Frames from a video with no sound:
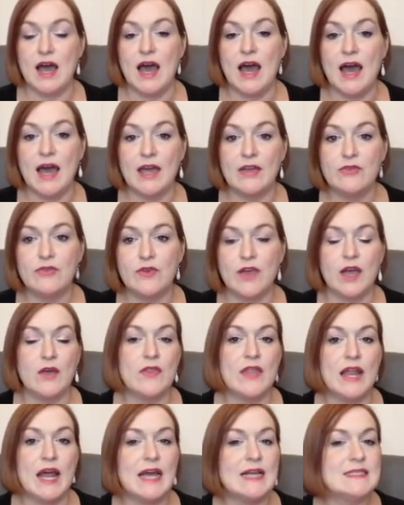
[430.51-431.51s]
I found
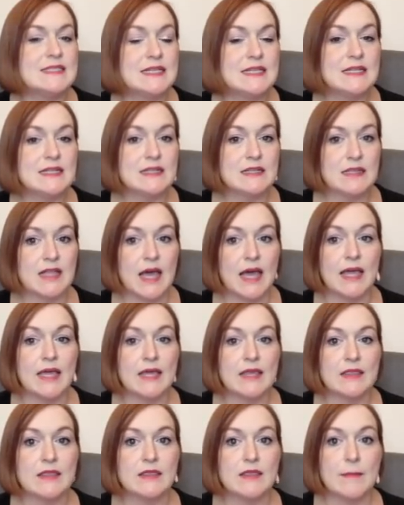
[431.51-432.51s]
that I didn't like
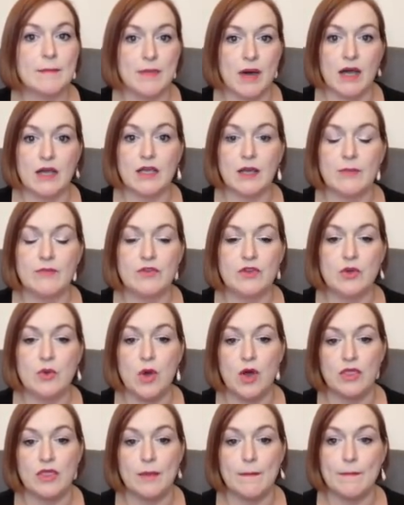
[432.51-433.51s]
the mockup view
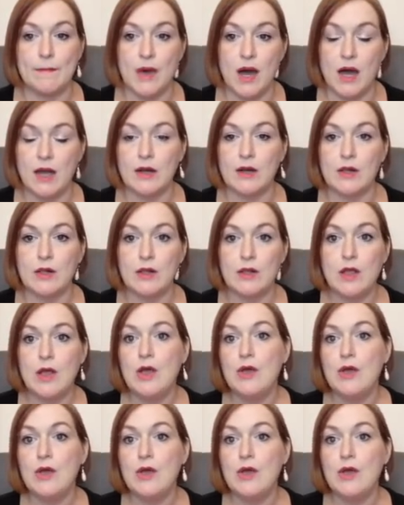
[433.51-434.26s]
on the model